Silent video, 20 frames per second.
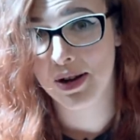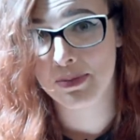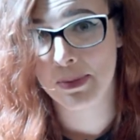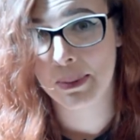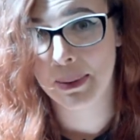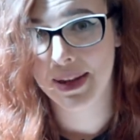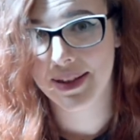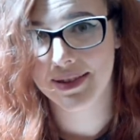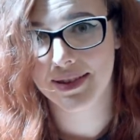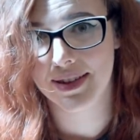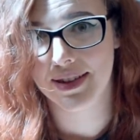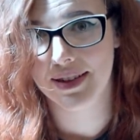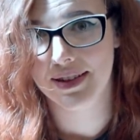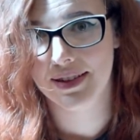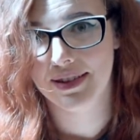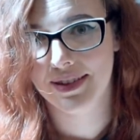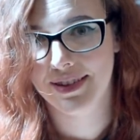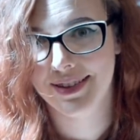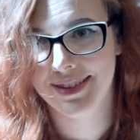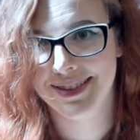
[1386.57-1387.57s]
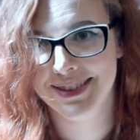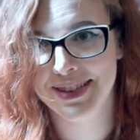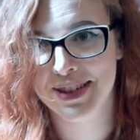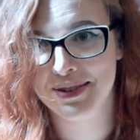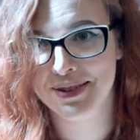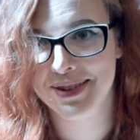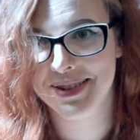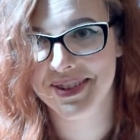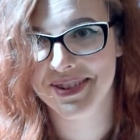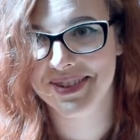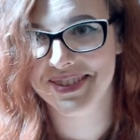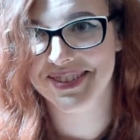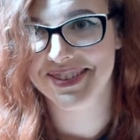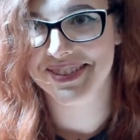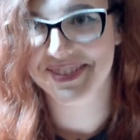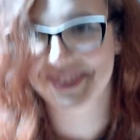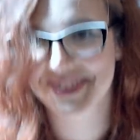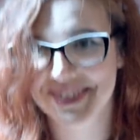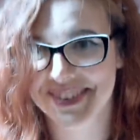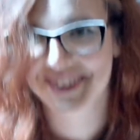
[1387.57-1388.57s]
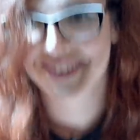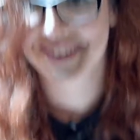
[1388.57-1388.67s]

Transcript: in my basket? See if she notices.